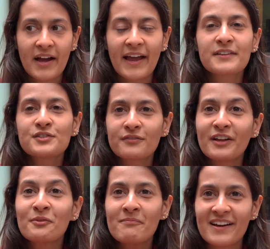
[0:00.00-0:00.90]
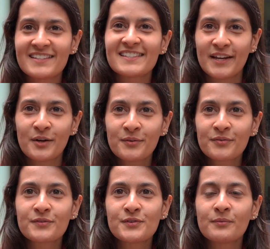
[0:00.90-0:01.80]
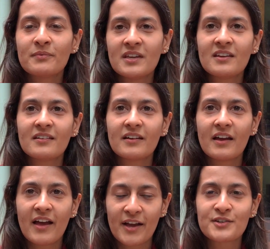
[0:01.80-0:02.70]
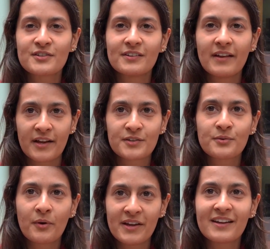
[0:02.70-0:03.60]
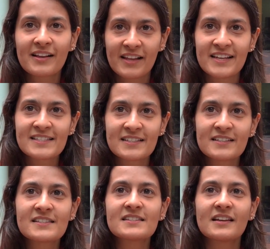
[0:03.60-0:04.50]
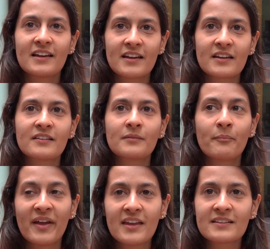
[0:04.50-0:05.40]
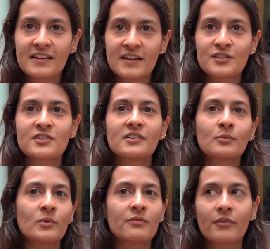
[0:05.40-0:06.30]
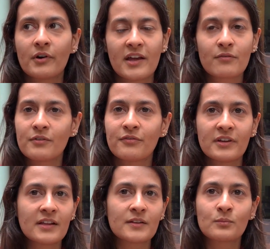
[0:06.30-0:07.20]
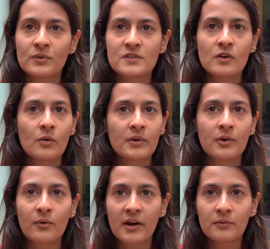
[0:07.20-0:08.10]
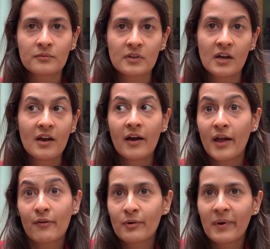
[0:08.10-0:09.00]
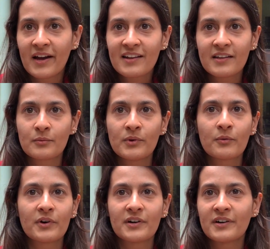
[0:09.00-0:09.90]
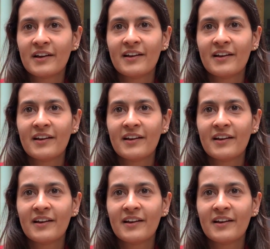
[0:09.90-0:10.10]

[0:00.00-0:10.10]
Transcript: I had to develop myself to be actual in classes and paying attention with everything that was going around everybody, and we were